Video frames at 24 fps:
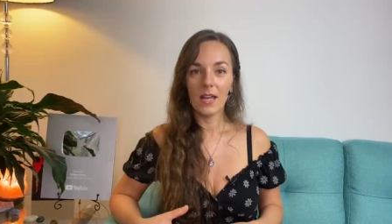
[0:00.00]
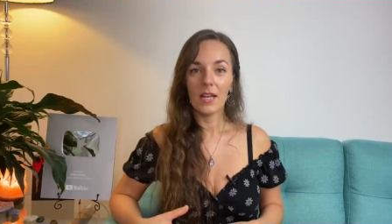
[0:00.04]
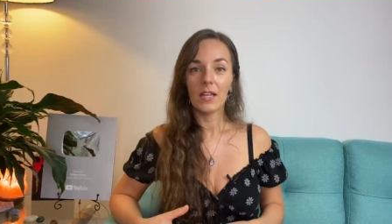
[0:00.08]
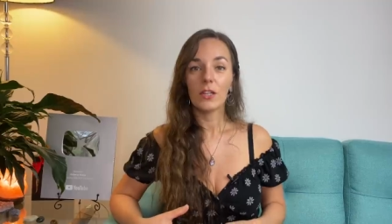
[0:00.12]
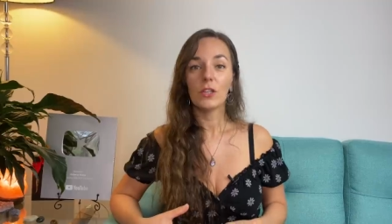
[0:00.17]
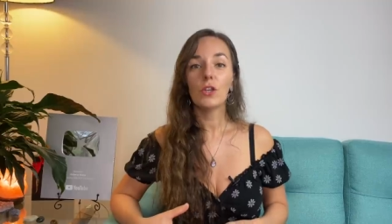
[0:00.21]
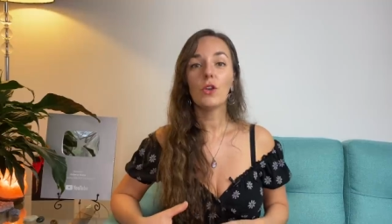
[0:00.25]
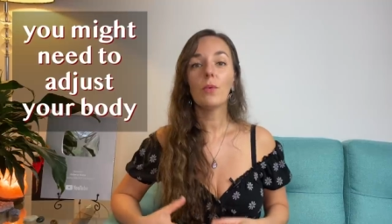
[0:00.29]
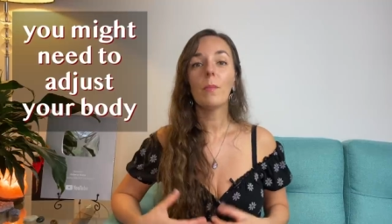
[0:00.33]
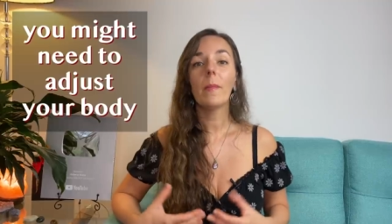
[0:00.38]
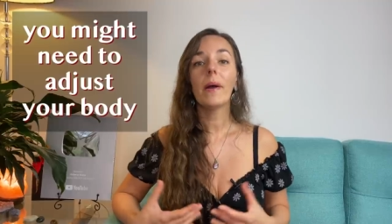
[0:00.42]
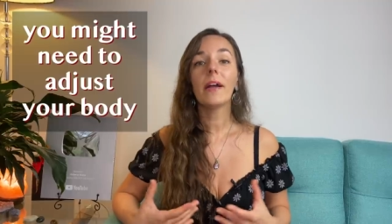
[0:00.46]

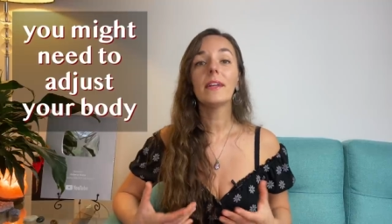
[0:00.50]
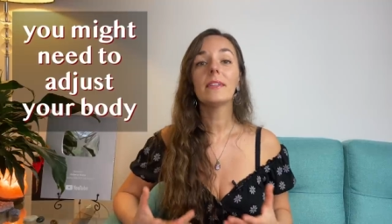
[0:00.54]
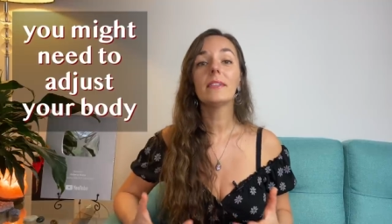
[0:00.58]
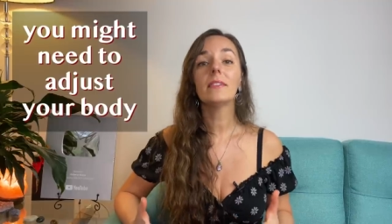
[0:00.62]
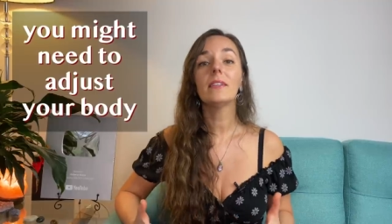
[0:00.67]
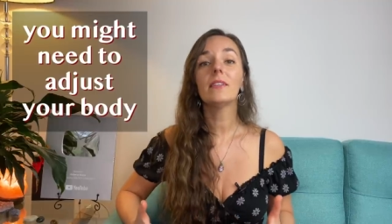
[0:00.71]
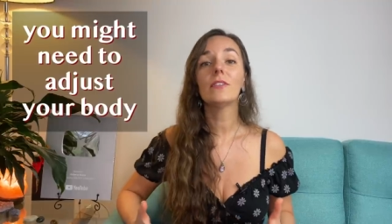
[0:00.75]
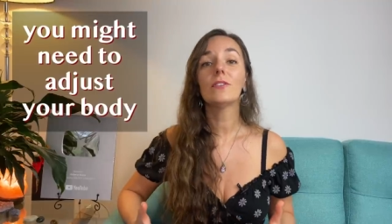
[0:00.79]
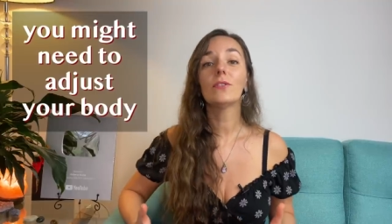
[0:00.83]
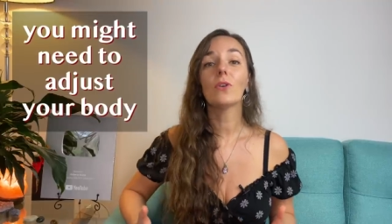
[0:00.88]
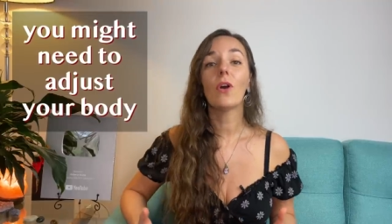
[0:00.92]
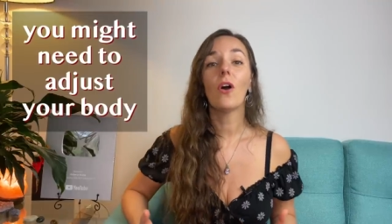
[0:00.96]
You might
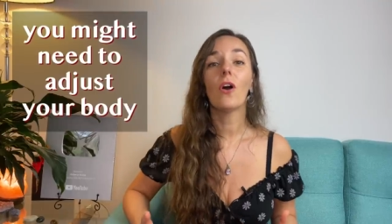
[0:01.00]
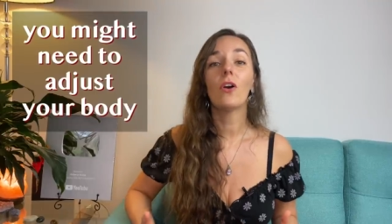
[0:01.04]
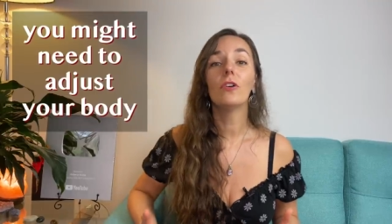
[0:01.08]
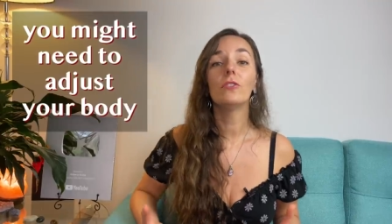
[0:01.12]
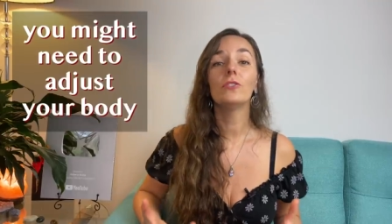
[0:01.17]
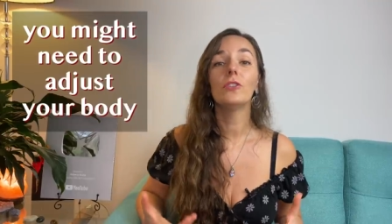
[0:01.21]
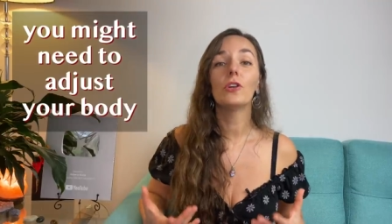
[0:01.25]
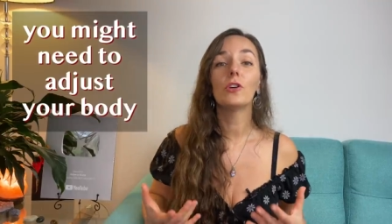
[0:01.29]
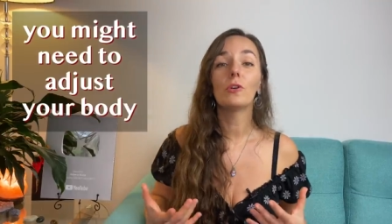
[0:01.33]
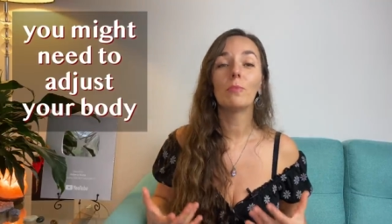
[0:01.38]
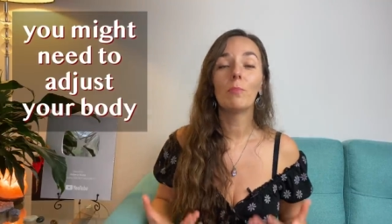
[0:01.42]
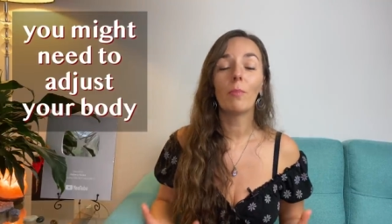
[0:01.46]
need to
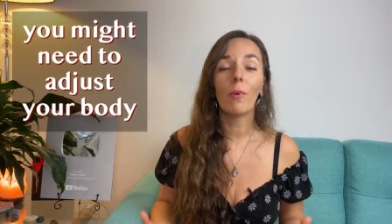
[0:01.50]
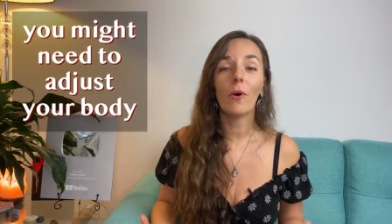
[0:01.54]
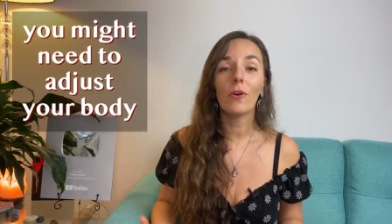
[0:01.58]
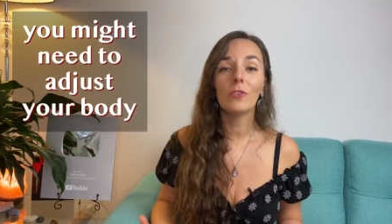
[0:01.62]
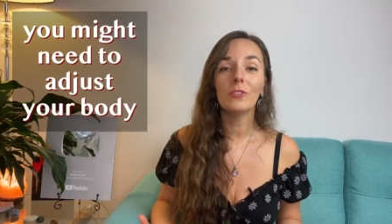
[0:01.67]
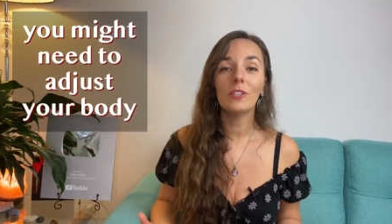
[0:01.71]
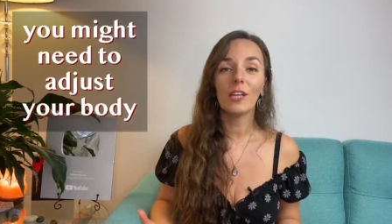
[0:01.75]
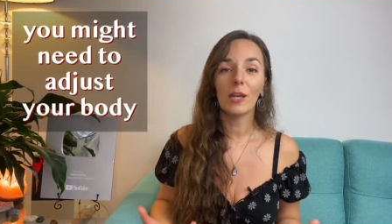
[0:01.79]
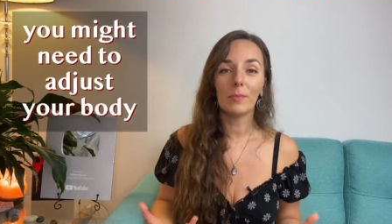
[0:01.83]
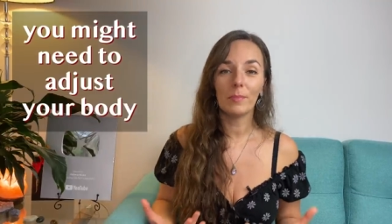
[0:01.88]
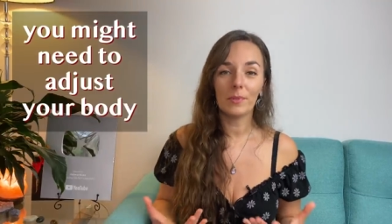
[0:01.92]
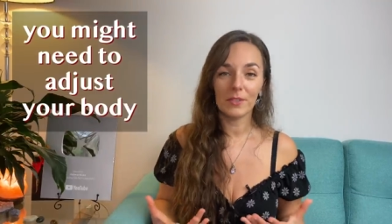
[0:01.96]
hold your
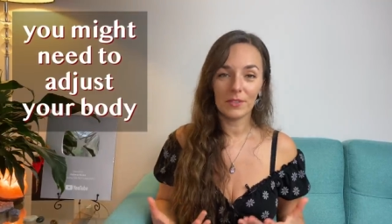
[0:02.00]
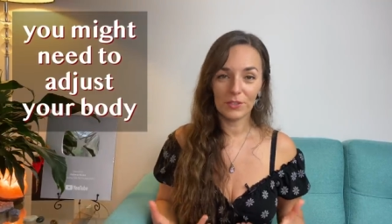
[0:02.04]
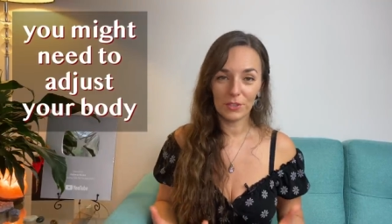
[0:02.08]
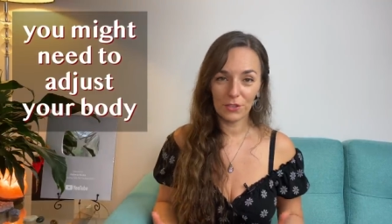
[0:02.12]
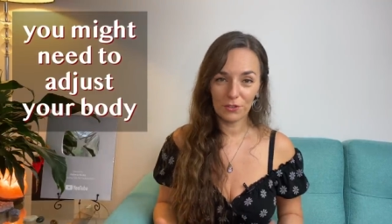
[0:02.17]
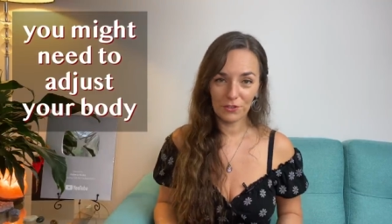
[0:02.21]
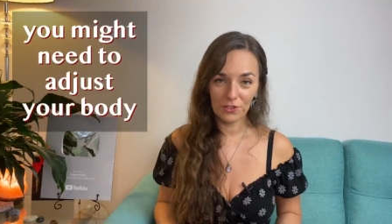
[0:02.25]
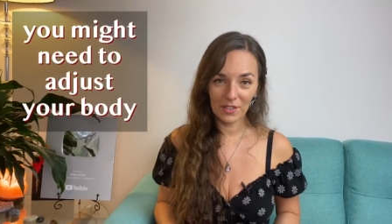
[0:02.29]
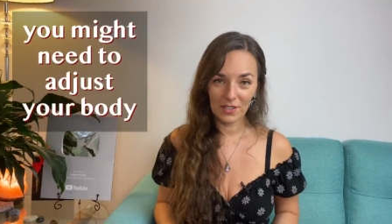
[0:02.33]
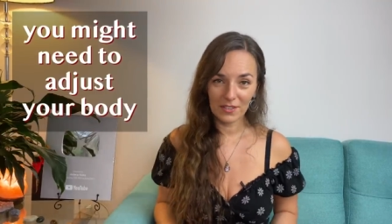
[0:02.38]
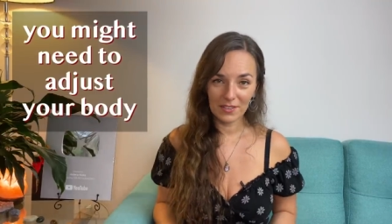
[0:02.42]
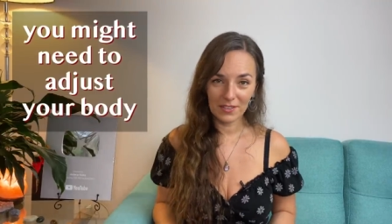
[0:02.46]
body a bit
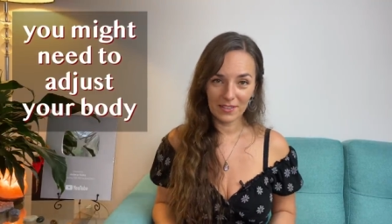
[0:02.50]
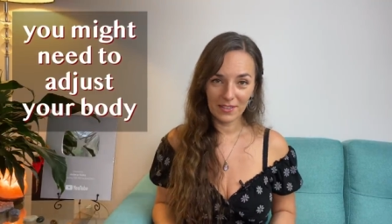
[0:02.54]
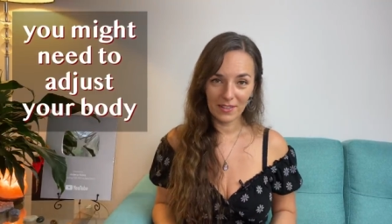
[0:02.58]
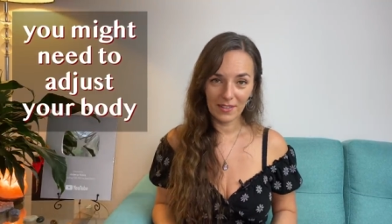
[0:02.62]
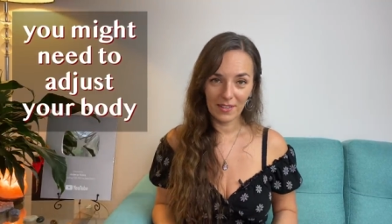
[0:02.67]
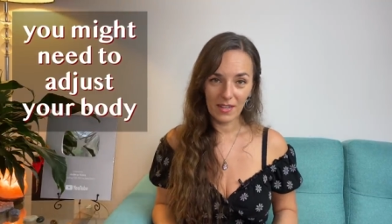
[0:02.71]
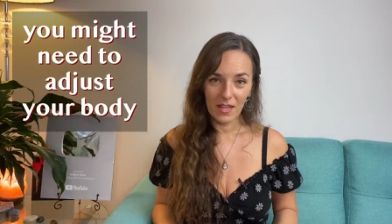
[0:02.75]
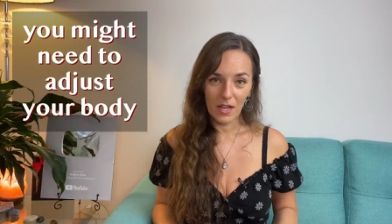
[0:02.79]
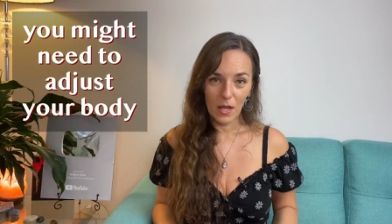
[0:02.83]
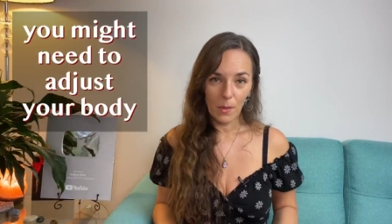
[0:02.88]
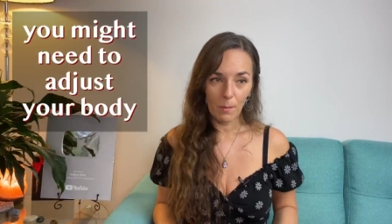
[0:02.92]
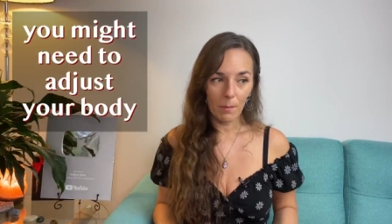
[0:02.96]
differently.